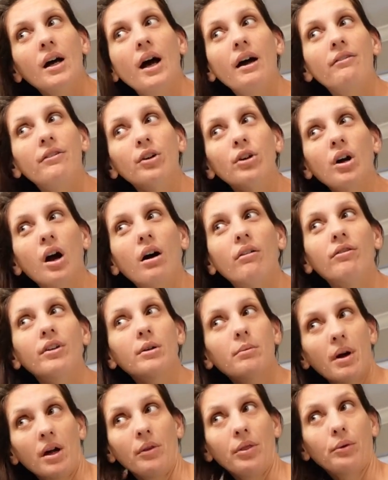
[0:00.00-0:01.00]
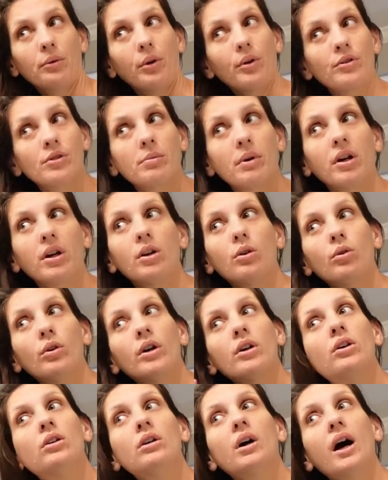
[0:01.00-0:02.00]
I feel confident about the rosemary
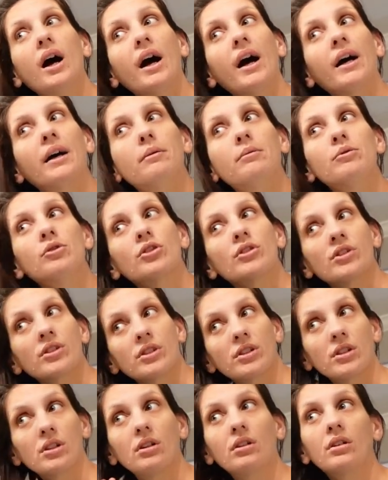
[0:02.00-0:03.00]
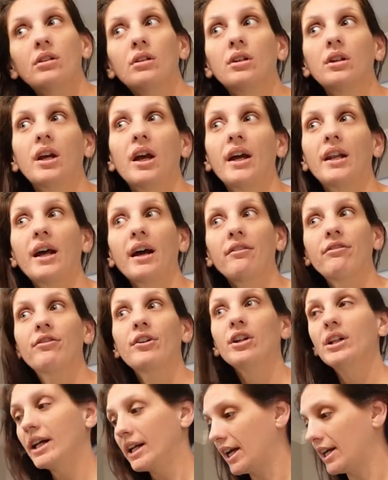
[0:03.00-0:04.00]
oil. I'm just, and I
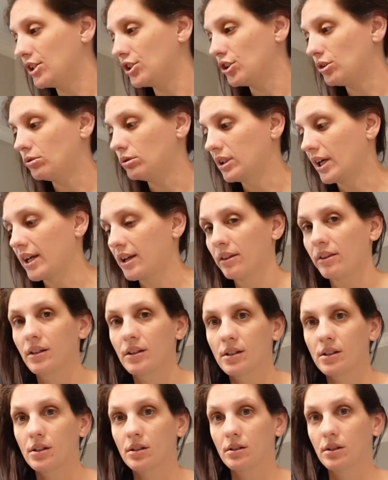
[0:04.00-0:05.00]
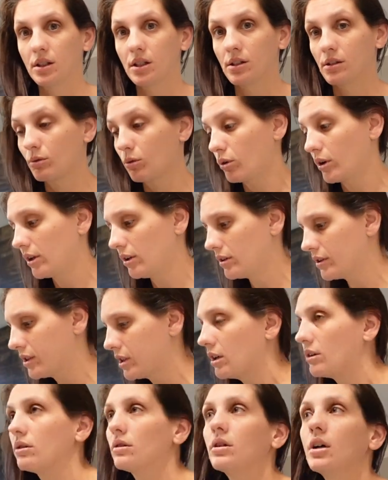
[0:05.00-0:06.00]
feel like I do like this, this oil.
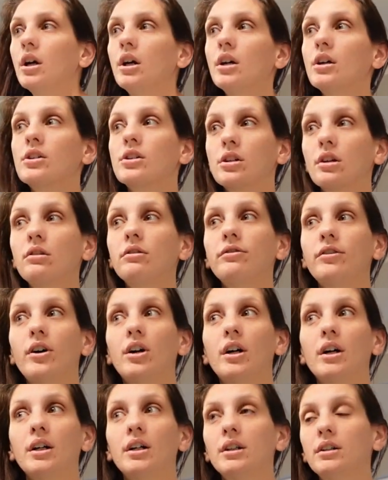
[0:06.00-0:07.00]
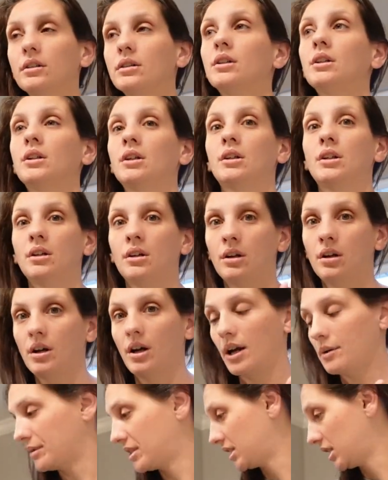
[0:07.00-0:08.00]
So, so far,
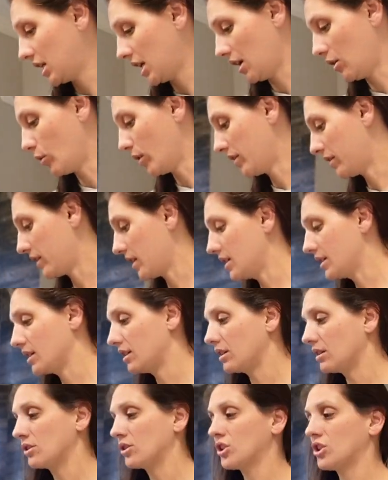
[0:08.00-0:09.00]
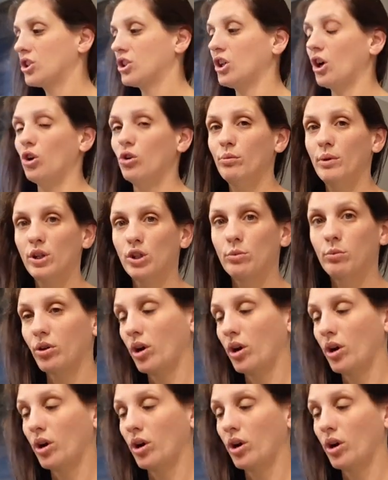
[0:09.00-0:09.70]
I'm sticking with these. And there's so much